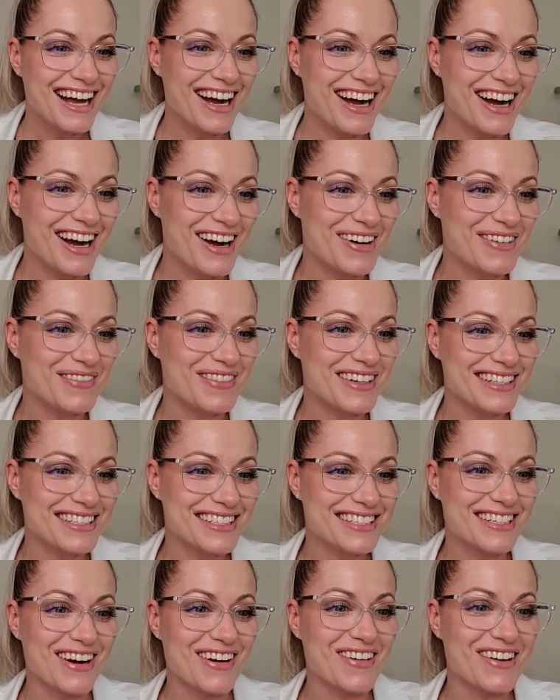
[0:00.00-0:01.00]
Um,
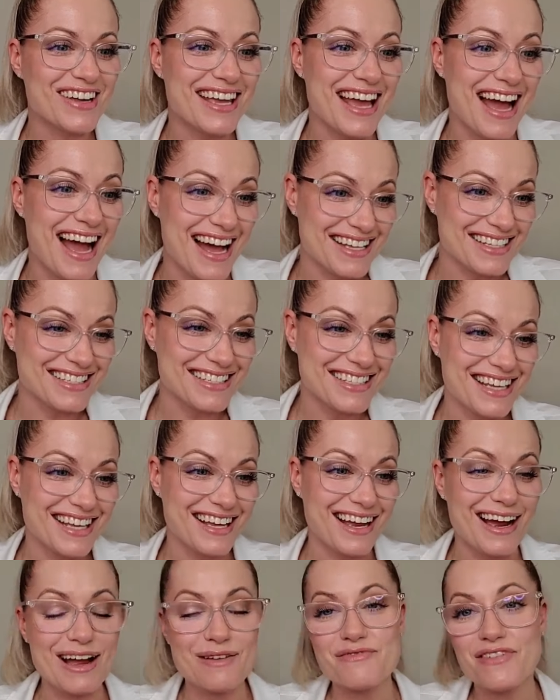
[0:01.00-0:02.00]
so yes,
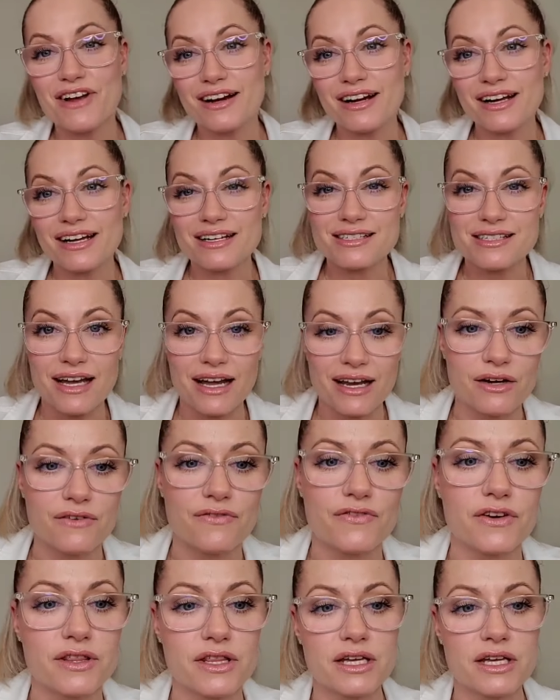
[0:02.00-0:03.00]
I'm very
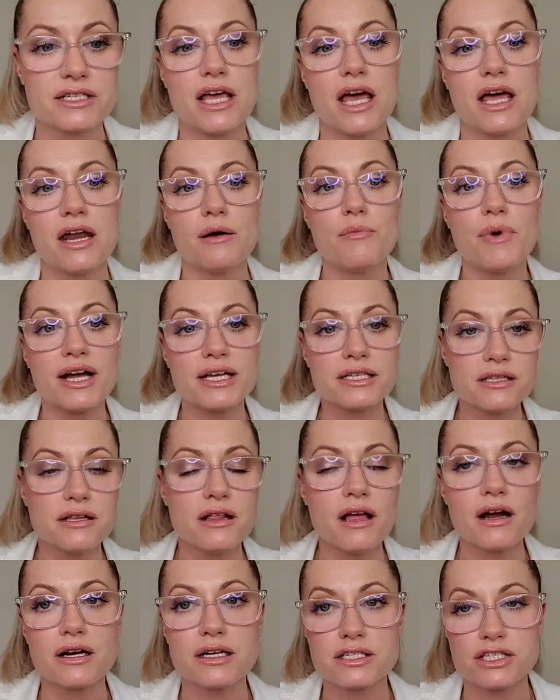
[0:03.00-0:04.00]
excited for these. And a
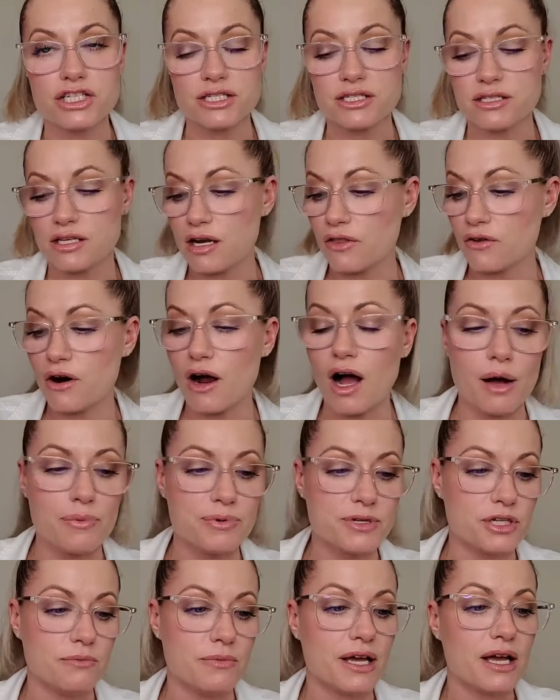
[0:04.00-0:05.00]
micellar is just another
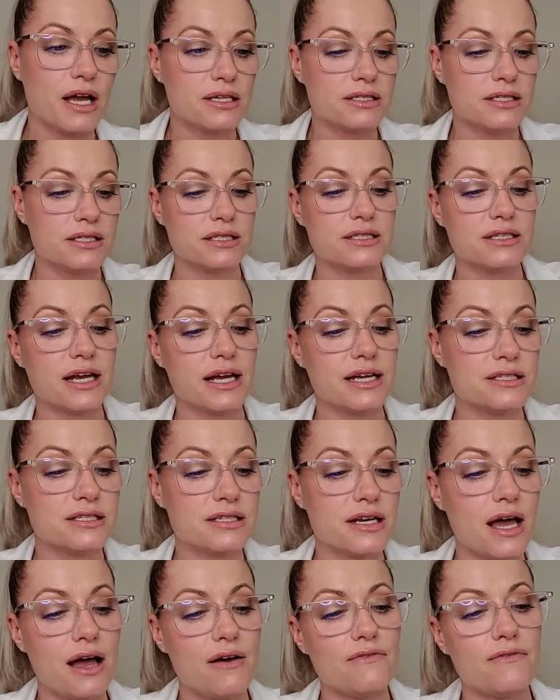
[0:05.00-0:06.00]
option because it's
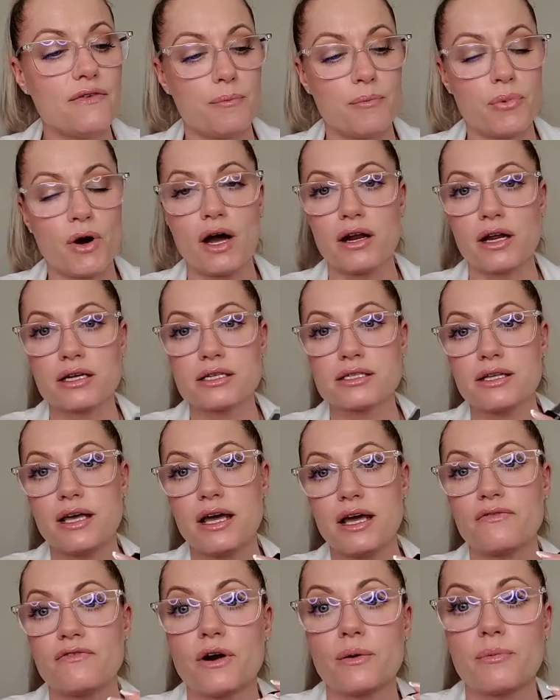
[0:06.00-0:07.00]
nice to have products
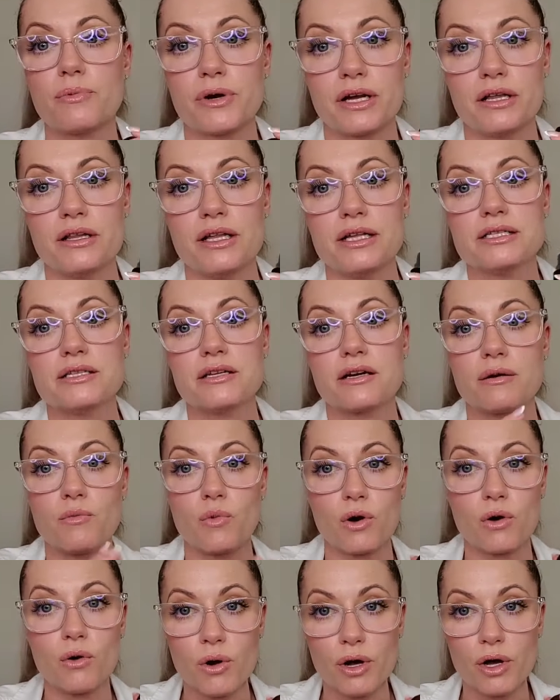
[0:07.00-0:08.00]
that for a pre-cleanse that are
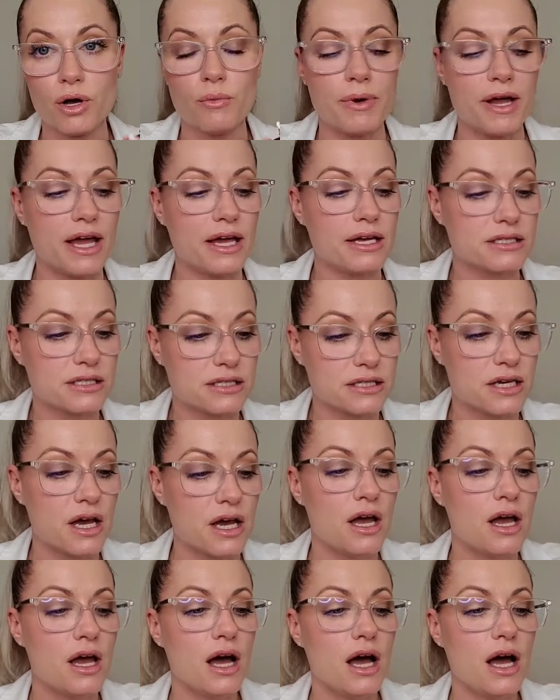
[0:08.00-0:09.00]
more oil-based
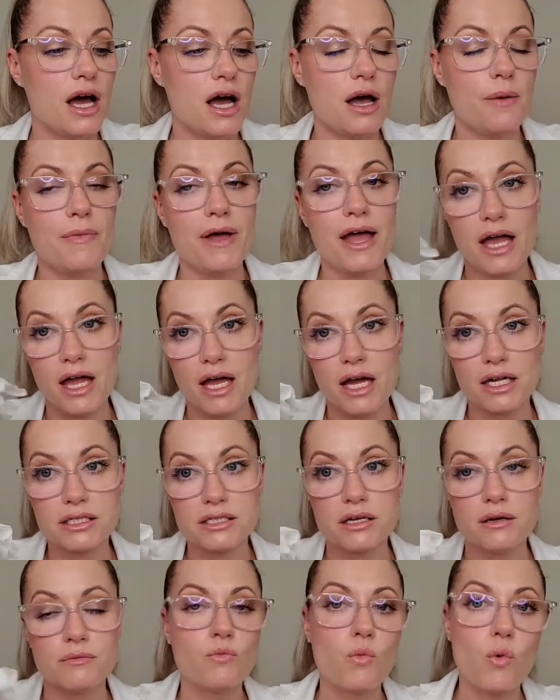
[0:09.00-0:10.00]
um,
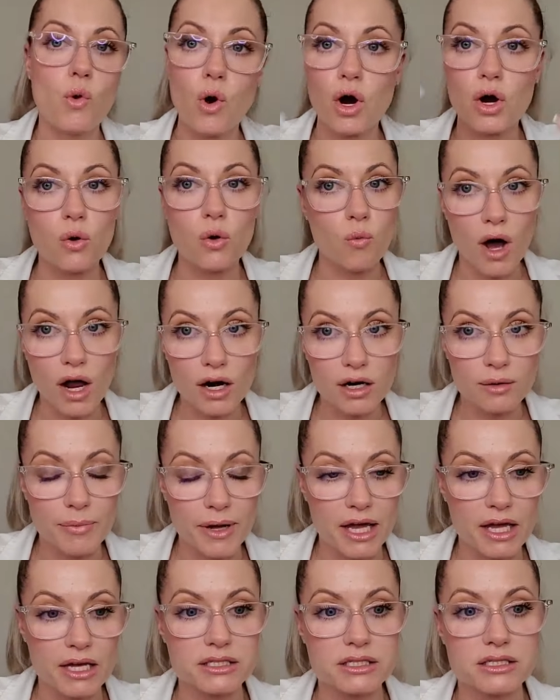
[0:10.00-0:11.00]
and more
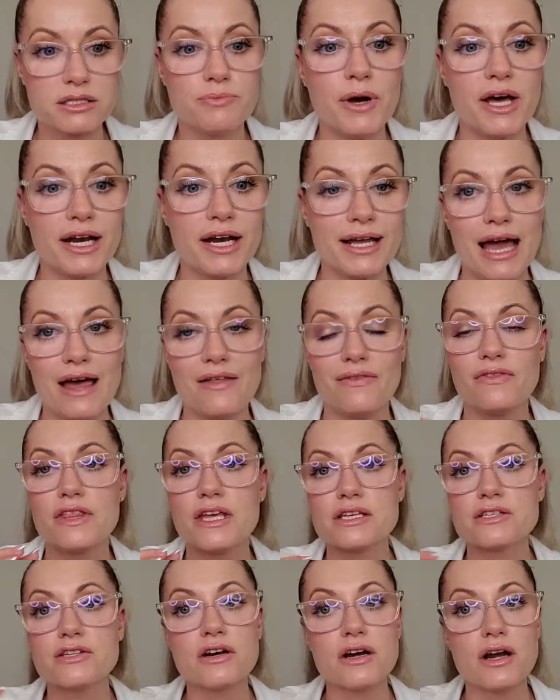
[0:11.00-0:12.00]
water-based. But again,
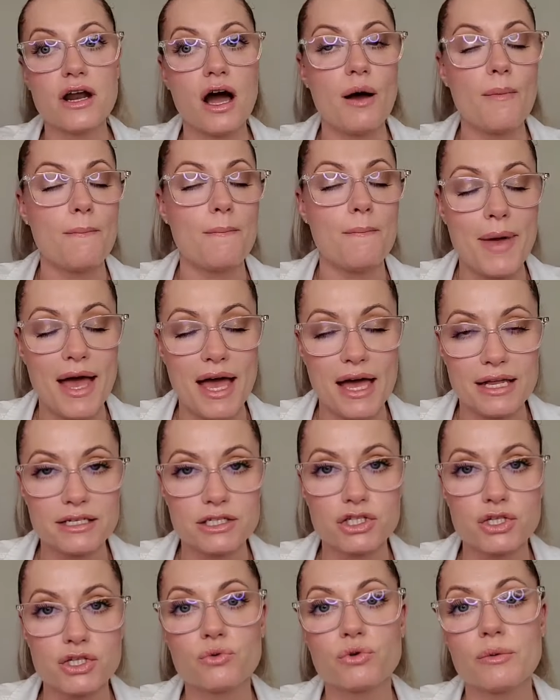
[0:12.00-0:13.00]
these are not
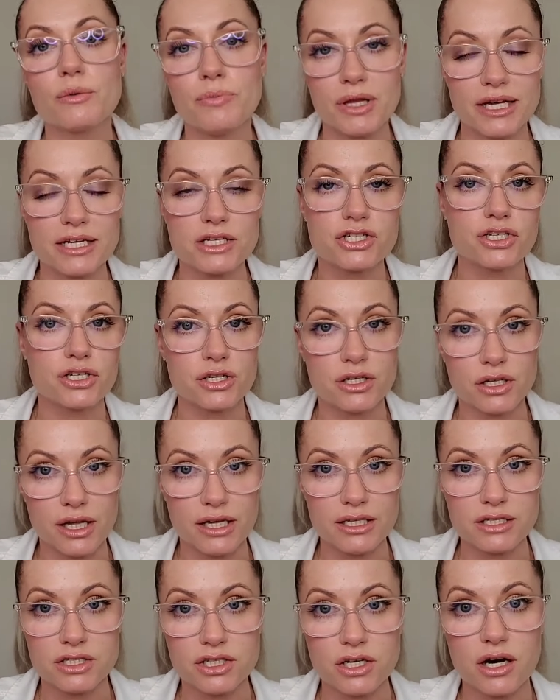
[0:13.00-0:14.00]
meant to replace your
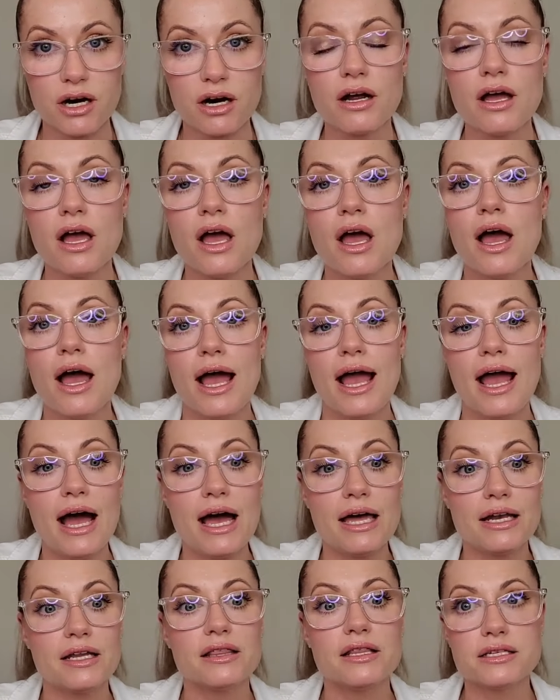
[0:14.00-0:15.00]
cleanser.
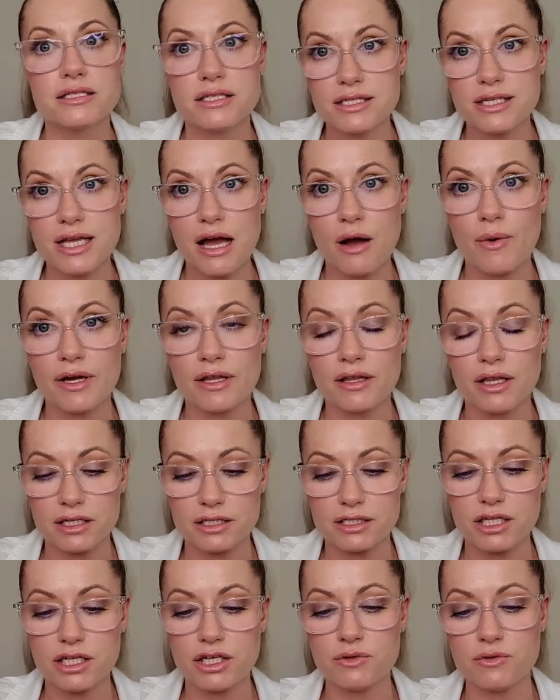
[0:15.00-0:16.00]
And this is how I
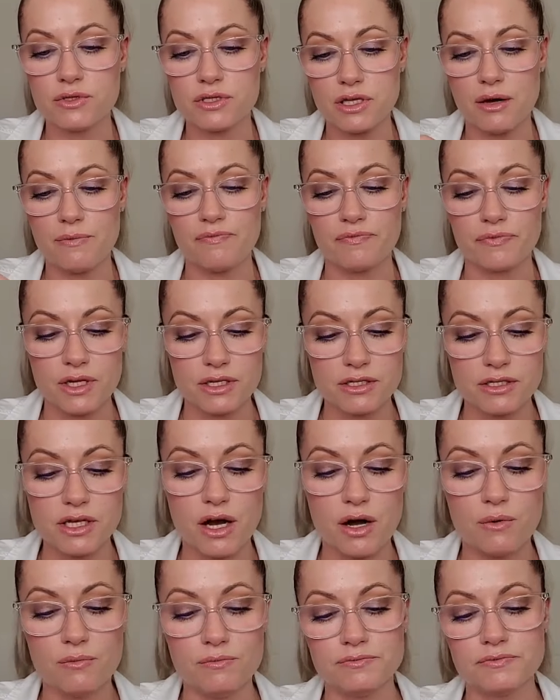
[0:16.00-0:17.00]
like to use them.
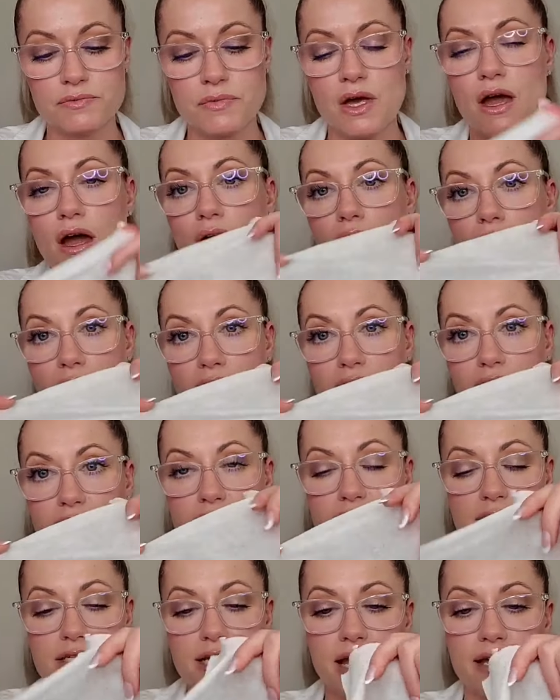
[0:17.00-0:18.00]
So I
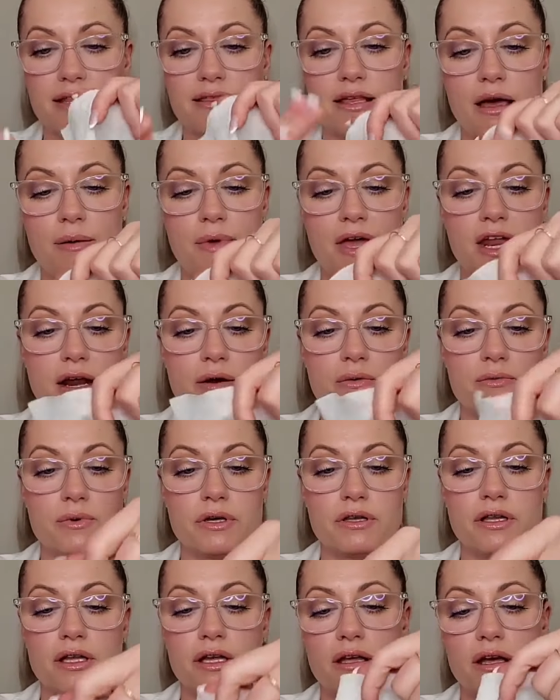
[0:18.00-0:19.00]
like to take them and I
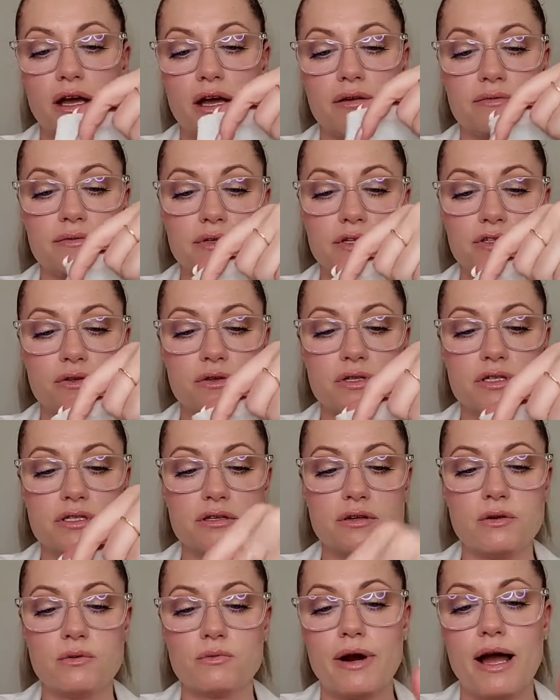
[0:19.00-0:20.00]
really, I do
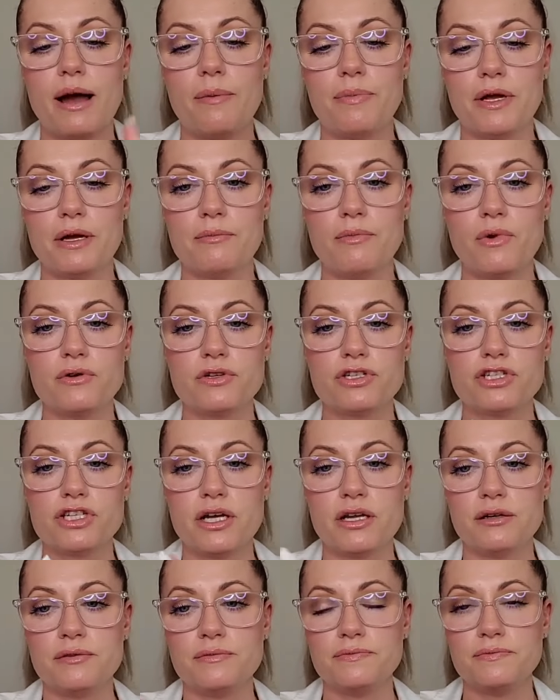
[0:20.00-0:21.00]
this little wrapping
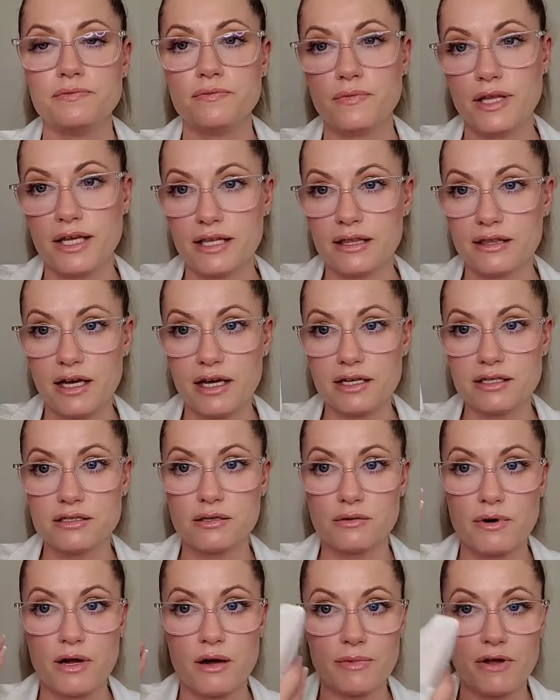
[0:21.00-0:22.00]
motion like
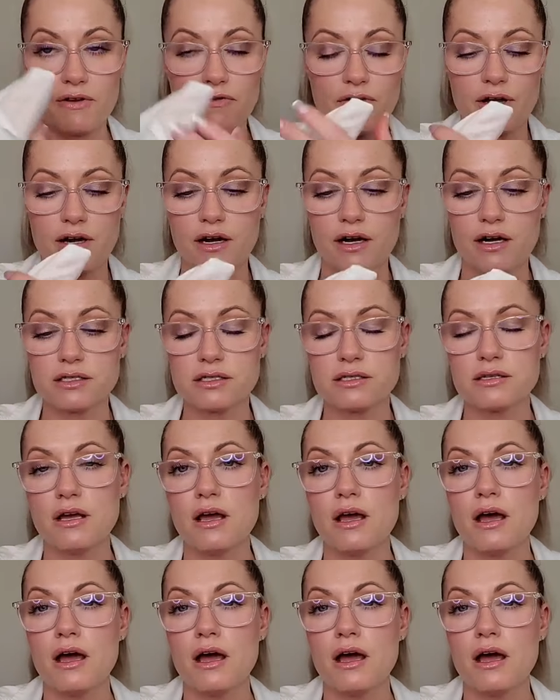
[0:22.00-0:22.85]
this around my fingers.